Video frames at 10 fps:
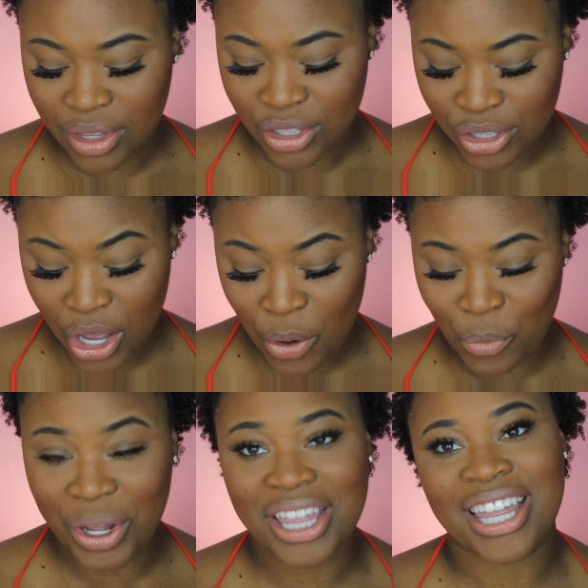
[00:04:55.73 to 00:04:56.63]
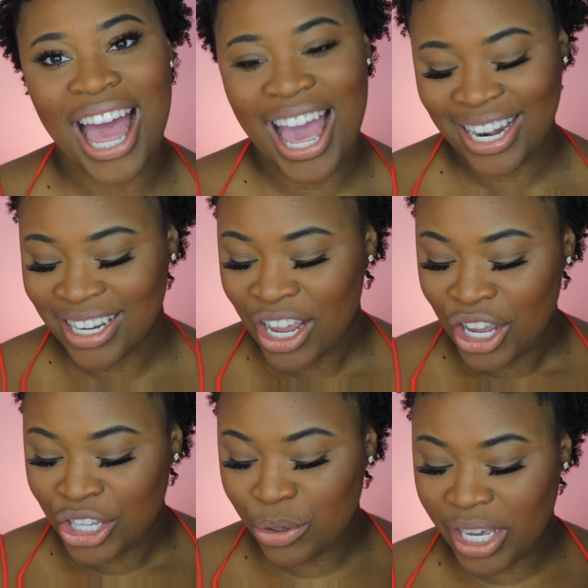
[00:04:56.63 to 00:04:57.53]
So with that,
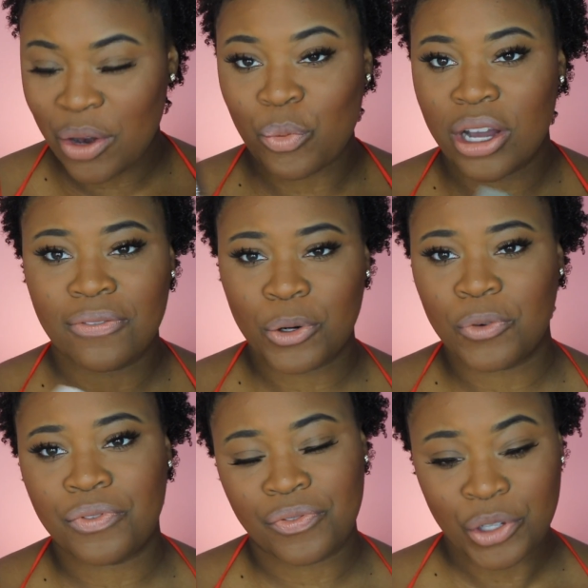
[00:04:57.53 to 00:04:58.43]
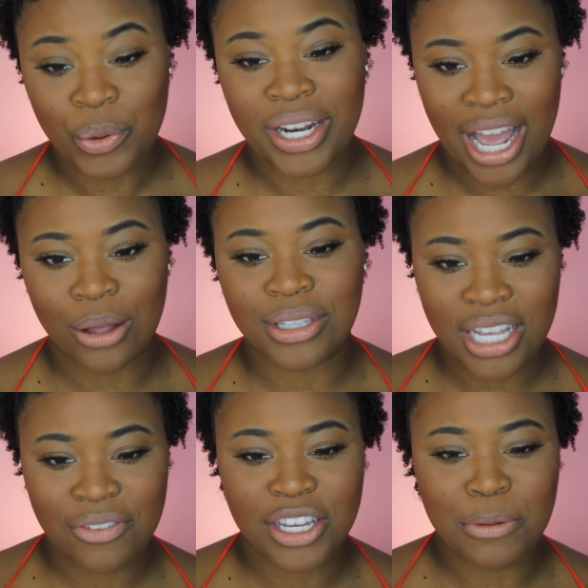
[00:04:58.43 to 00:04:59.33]
you get one full fluid ounce
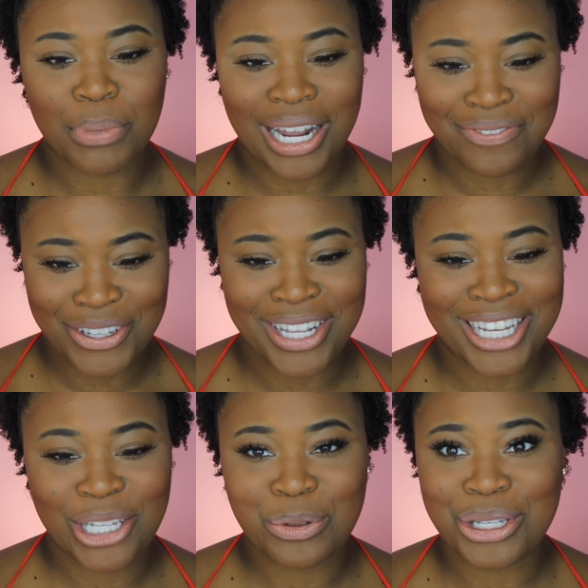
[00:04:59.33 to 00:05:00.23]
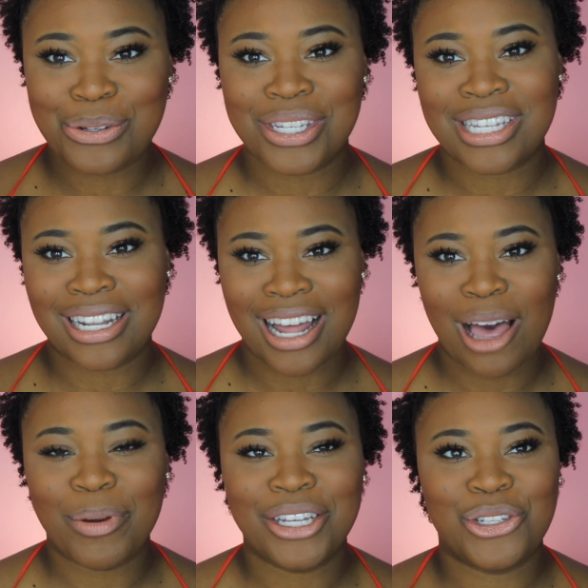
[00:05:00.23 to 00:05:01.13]
of it, but I feel like you will use this a
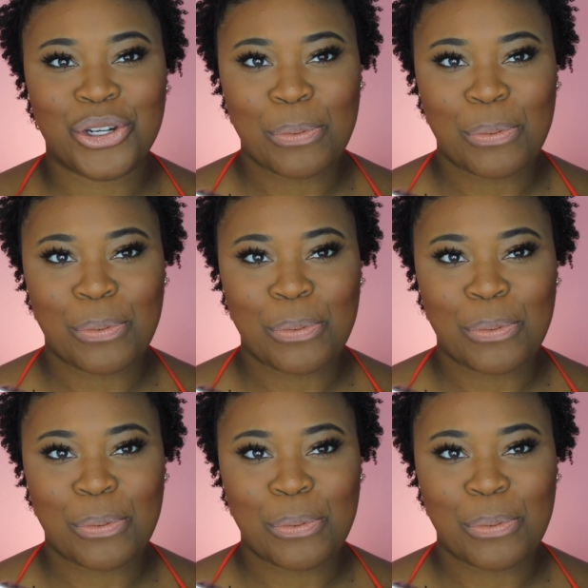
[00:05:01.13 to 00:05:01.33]
lot because you're